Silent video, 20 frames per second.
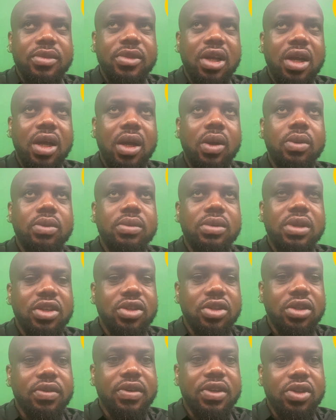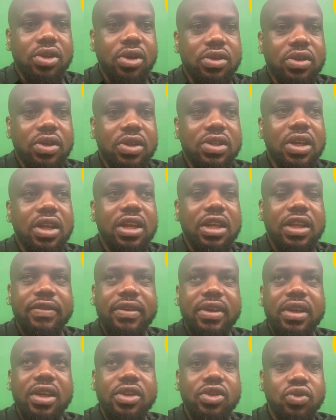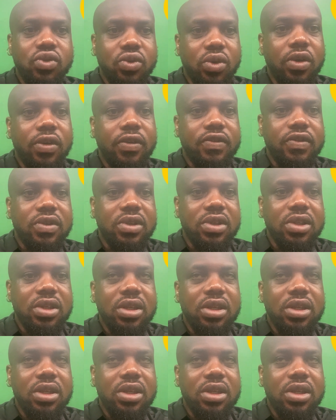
how Nigerian doctors are living in droves,